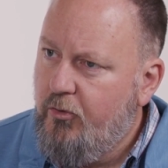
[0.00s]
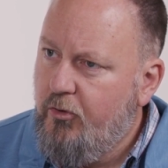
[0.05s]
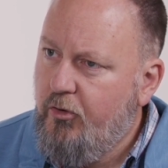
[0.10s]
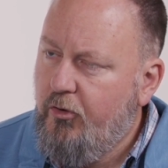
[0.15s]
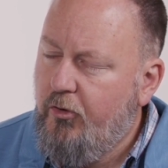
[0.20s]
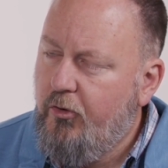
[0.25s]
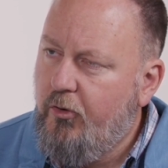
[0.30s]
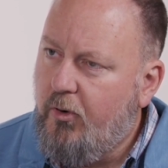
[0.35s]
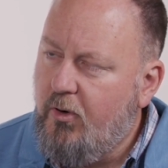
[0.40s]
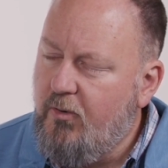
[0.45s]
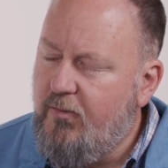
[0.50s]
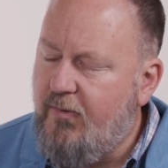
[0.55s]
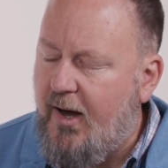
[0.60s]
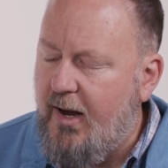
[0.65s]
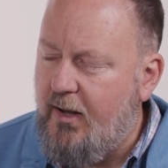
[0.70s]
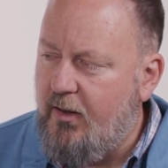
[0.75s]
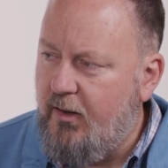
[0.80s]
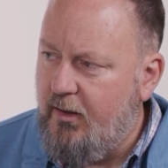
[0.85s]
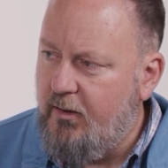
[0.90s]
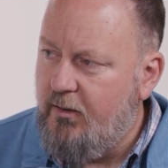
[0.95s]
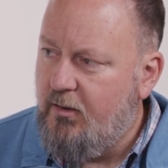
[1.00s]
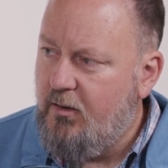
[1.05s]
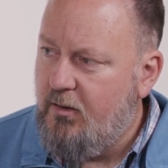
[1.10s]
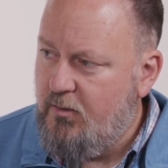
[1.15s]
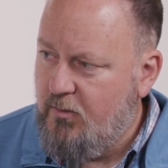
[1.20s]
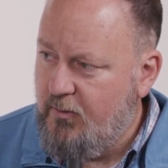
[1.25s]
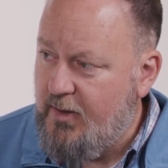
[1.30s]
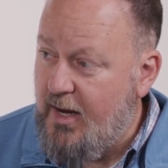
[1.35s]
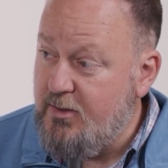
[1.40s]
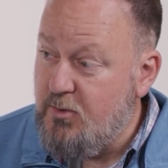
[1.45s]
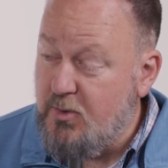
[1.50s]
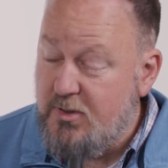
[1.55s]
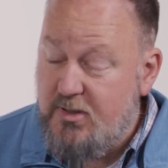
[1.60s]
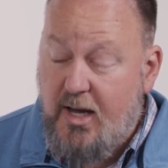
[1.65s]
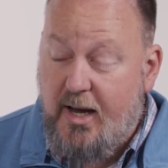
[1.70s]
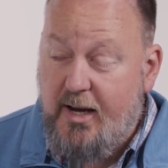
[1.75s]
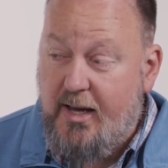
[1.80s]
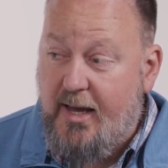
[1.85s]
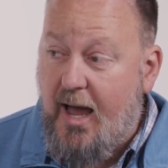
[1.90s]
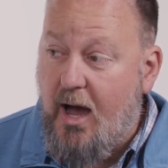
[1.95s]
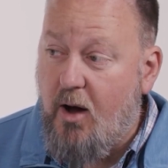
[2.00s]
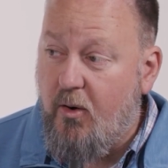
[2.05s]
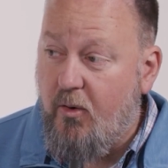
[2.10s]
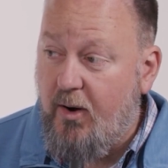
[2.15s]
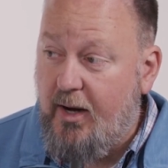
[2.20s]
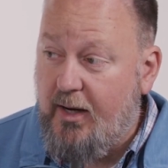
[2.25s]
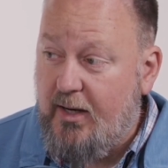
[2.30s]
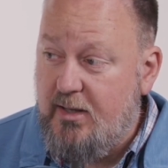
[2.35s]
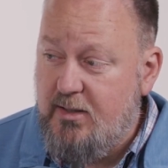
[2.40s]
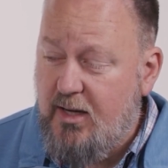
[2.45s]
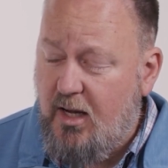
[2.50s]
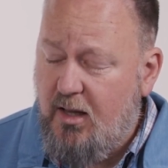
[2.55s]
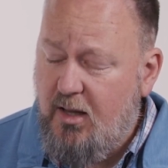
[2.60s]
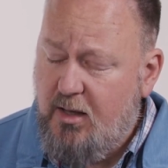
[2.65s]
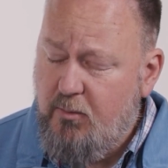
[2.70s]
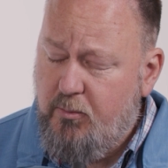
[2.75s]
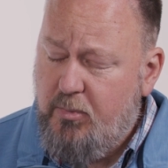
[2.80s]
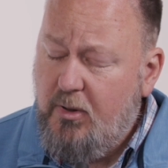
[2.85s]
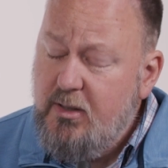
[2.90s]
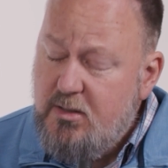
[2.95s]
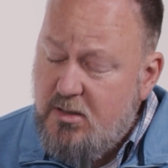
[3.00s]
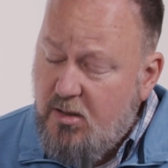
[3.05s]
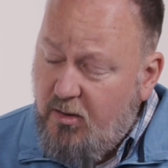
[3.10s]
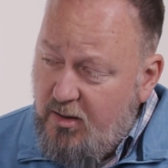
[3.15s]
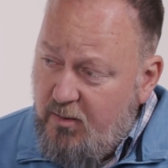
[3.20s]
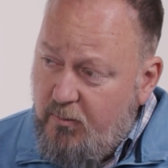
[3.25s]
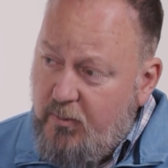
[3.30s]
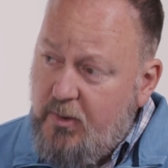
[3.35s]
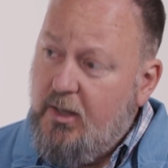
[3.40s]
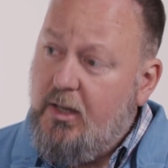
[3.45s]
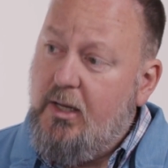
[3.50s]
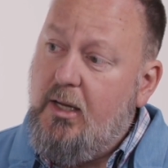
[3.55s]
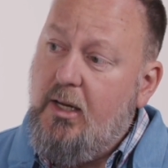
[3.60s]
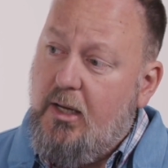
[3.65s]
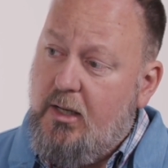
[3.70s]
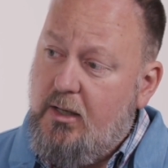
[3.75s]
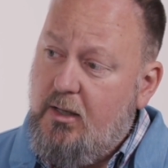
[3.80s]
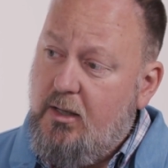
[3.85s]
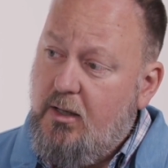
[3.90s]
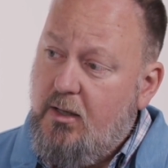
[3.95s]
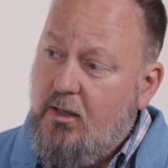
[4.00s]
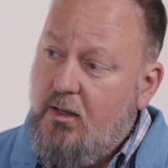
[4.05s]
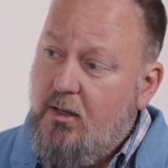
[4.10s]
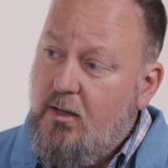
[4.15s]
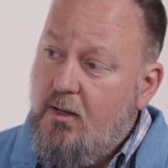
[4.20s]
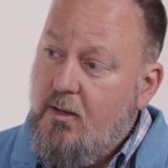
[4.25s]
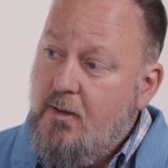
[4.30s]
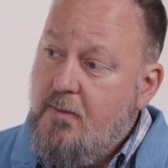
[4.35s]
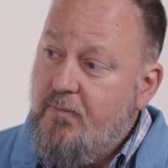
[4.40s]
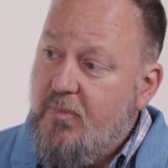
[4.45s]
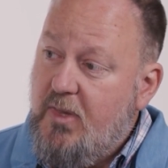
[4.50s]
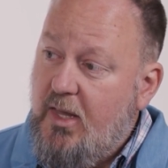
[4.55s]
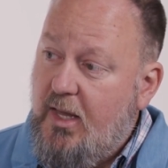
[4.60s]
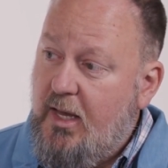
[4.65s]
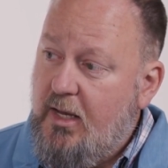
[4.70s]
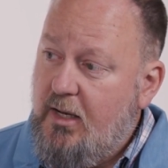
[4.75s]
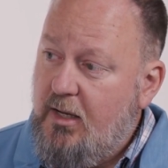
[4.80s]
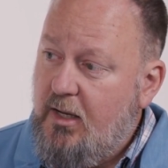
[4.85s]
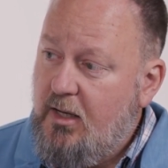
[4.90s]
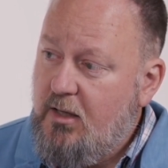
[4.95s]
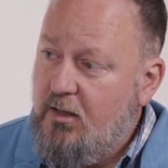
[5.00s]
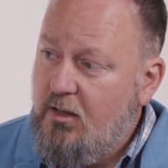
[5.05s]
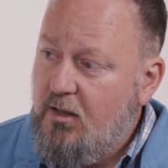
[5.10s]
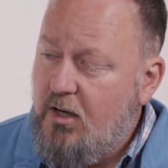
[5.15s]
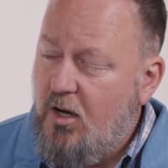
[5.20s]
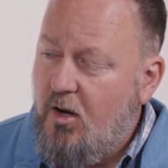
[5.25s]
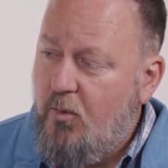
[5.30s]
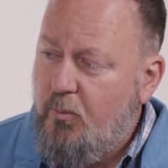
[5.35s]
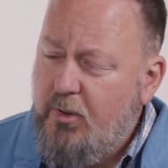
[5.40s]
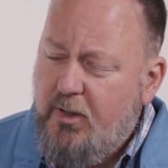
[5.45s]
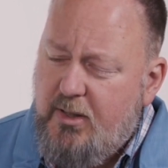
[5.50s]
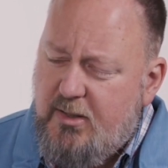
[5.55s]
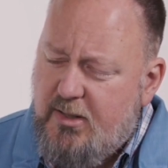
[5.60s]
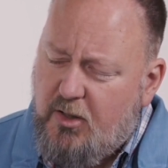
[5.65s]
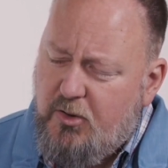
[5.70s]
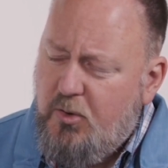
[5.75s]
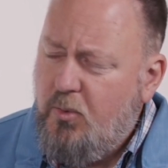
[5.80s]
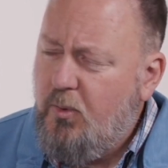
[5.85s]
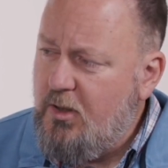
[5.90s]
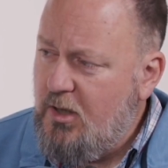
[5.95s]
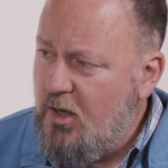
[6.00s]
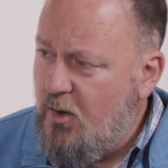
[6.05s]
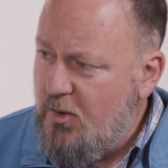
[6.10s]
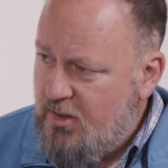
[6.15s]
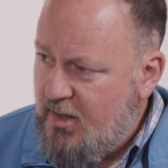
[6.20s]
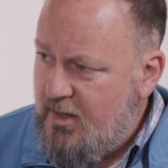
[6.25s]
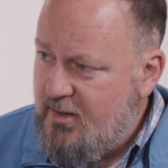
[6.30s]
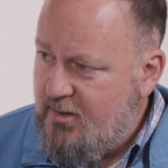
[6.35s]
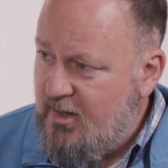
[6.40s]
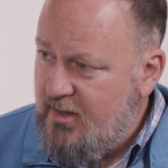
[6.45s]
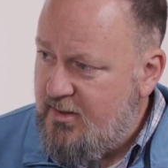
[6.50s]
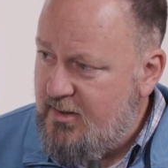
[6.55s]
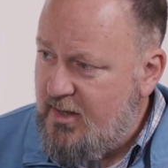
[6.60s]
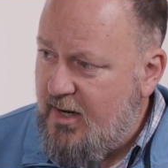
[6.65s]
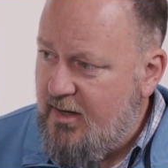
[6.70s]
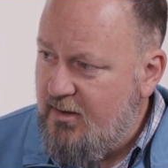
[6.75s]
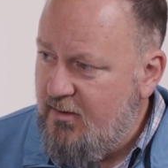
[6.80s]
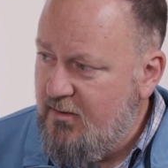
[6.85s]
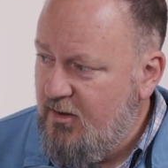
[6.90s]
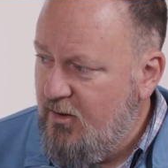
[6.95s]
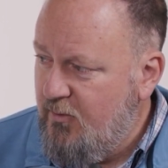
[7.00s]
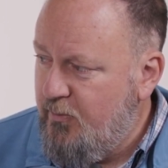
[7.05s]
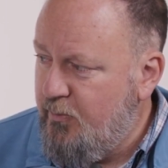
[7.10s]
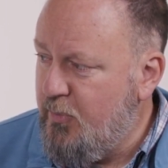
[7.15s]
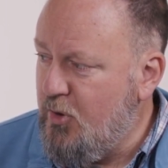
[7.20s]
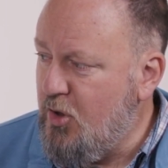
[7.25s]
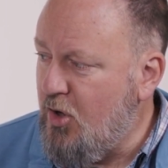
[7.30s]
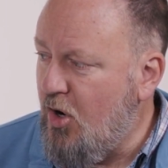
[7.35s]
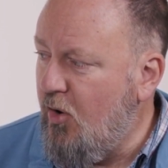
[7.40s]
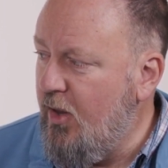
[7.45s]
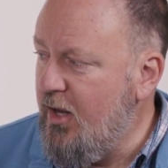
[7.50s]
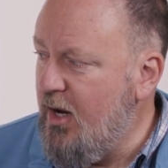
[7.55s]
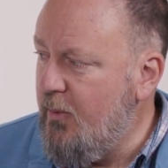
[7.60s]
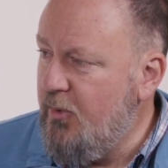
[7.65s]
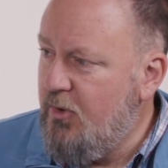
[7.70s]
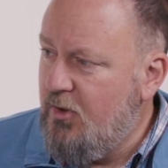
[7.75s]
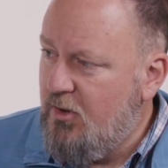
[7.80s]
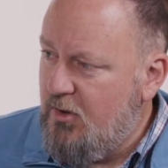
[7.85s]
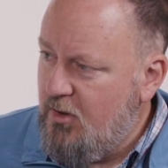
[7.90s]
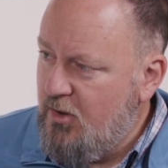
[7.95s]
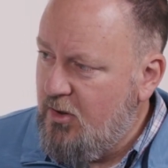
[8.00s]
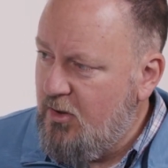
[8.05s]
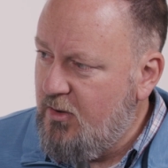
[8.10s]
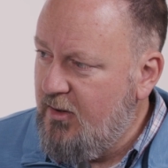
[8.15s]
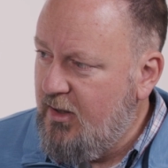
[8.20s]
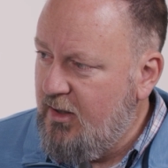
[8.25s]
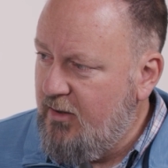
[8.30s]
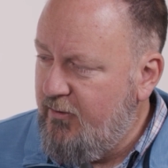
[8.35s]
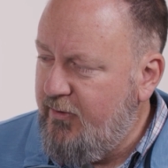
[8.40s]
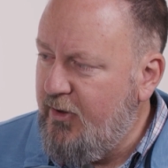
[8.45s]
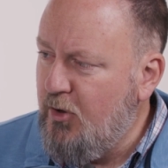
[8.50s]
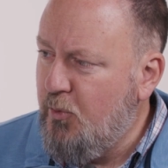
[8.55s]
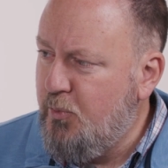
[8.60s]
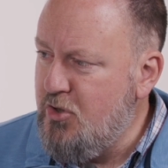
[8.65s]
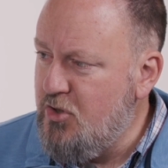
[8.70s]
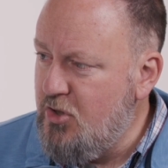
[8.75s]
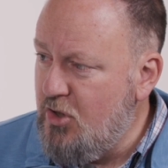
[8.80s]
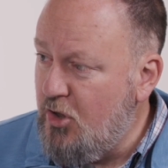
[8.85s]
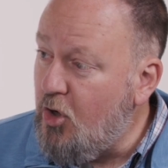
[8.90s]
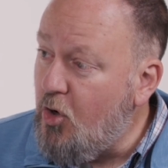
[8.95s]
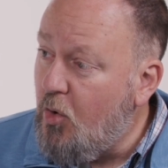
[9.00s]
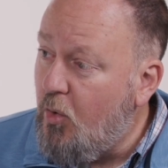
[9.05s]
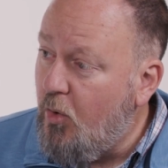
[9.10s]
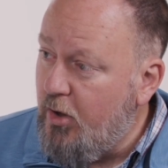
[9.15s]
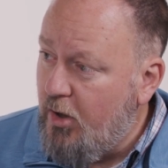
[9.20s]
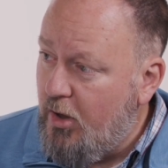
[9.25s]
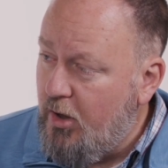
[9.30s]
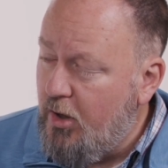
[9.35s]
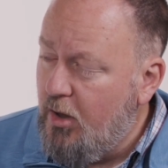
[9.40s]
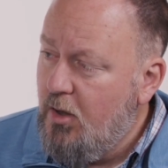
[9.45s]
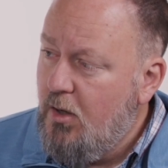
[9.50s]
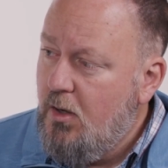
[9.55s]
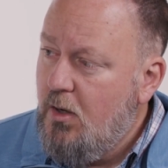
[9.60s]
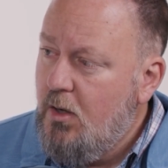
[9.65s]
nor violent. Okay, so it's not cowering. It's not like, please don't hit me again, and please I'll do what It's not curling up in the fetal position in the corner,